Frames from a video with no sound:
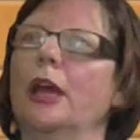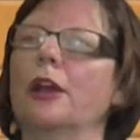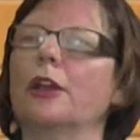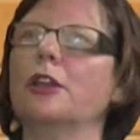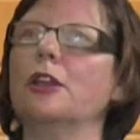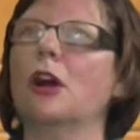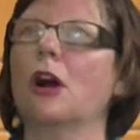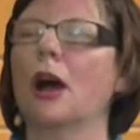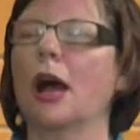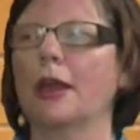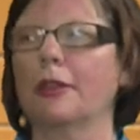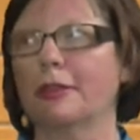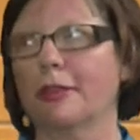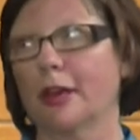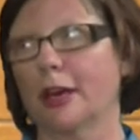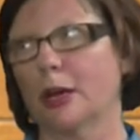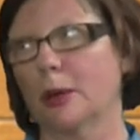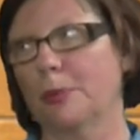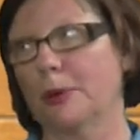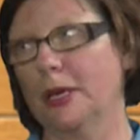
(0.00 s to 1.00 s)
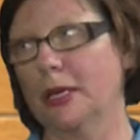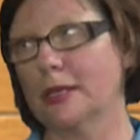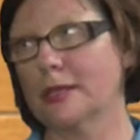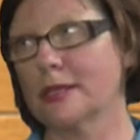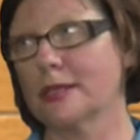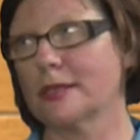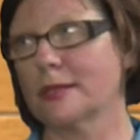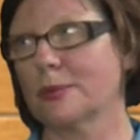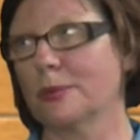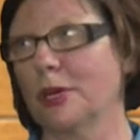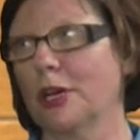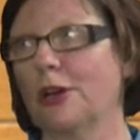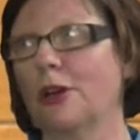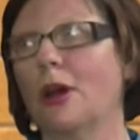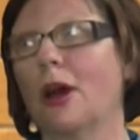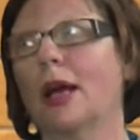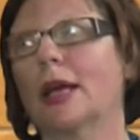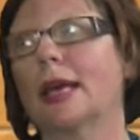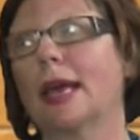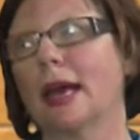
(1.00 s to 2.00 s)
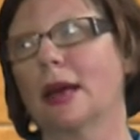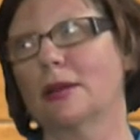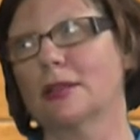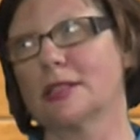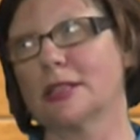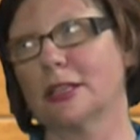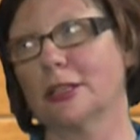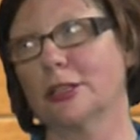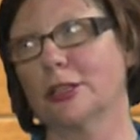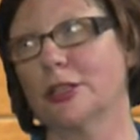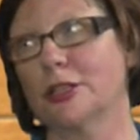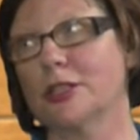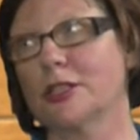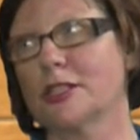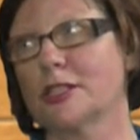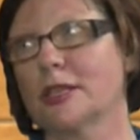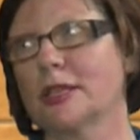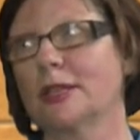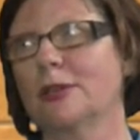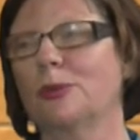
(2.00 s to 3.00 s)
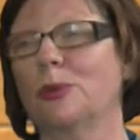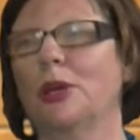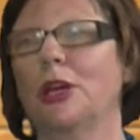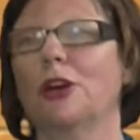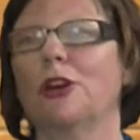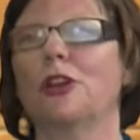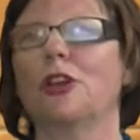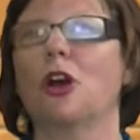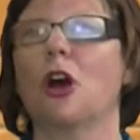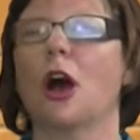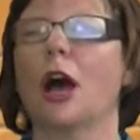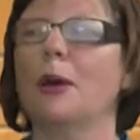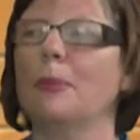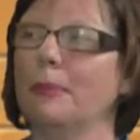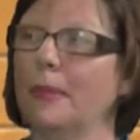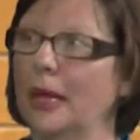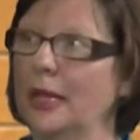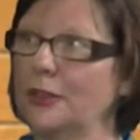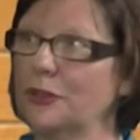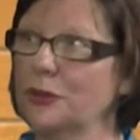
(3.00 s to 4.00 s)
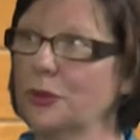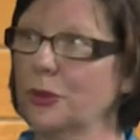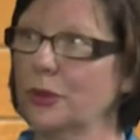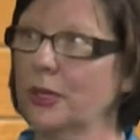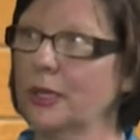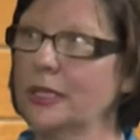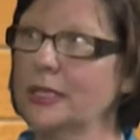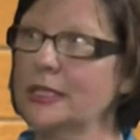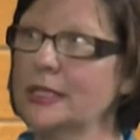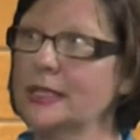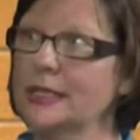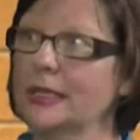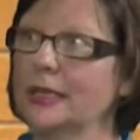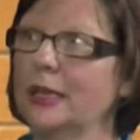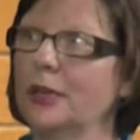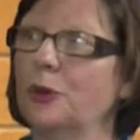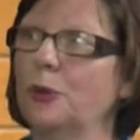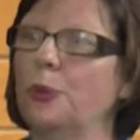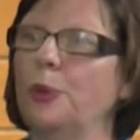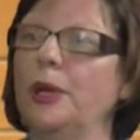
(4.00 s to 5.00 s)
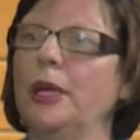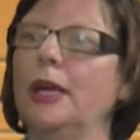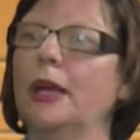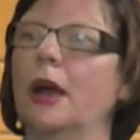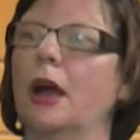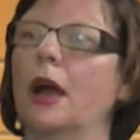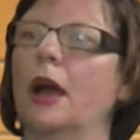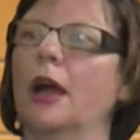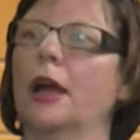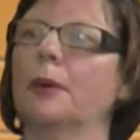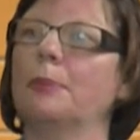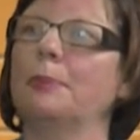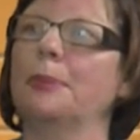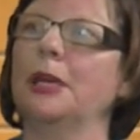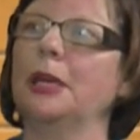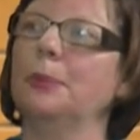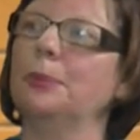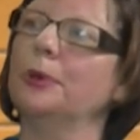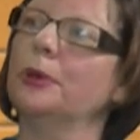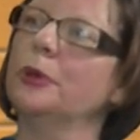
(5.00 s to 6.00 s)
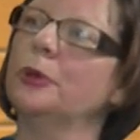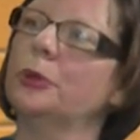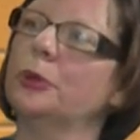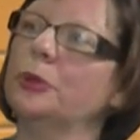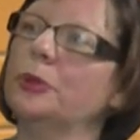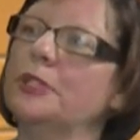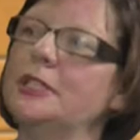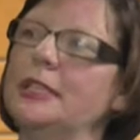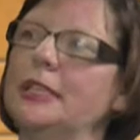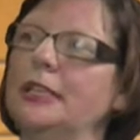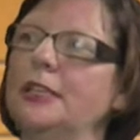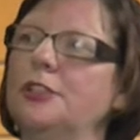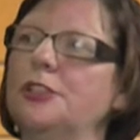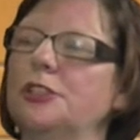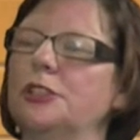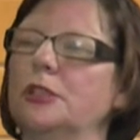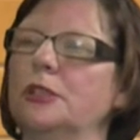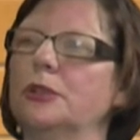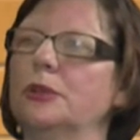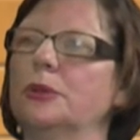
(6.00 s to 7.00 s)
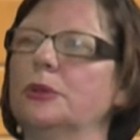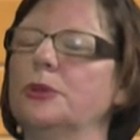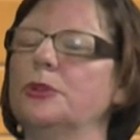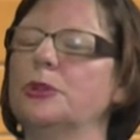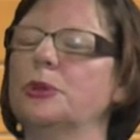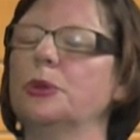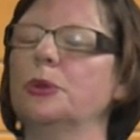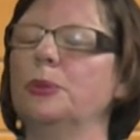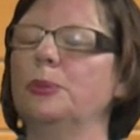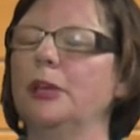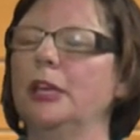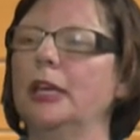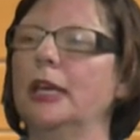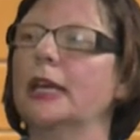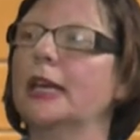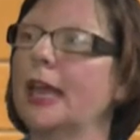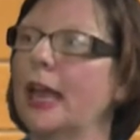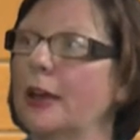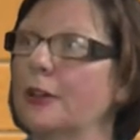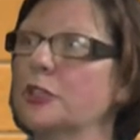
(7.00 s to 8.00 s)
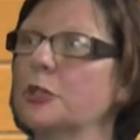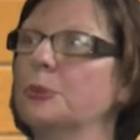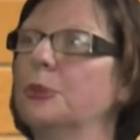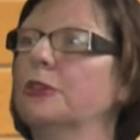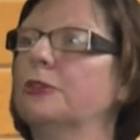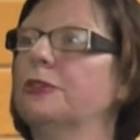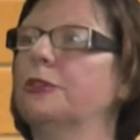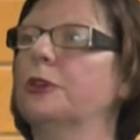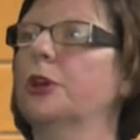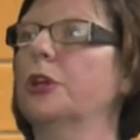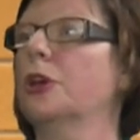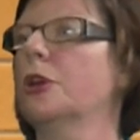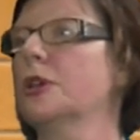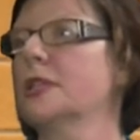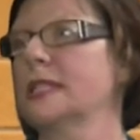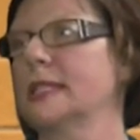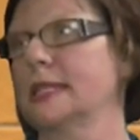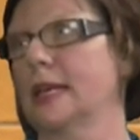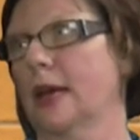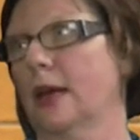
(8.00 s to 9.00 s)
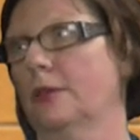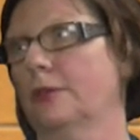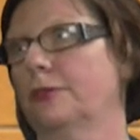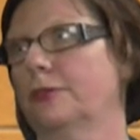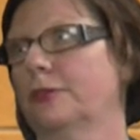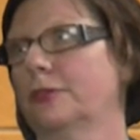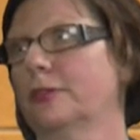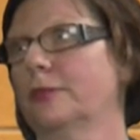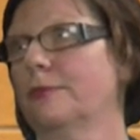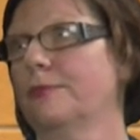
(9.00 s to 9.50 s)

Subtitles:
are not therapists, we are not counselors, we are not mentors. We are people who teach you to be accountable for yourself.